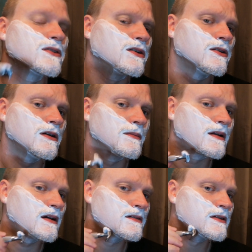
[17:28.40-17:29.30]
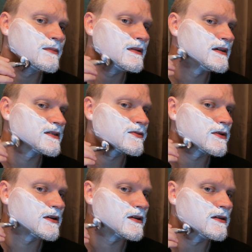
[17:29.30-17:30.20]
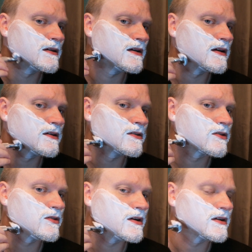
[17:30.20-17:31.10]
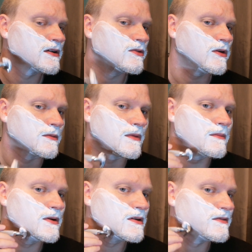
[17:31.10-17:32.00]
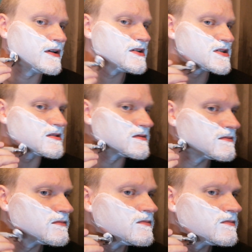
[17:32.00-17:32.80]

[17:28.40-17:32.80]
So I'm kind of in a place where I don't quite know what my motivation